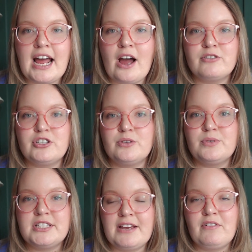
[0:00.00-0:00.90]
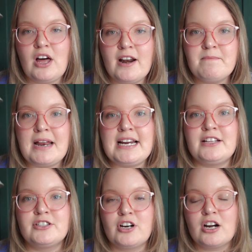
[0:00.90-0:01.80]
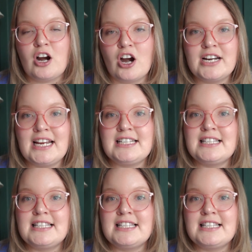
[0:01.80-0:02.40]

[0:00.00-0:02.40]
how to save a lot of money and start gardening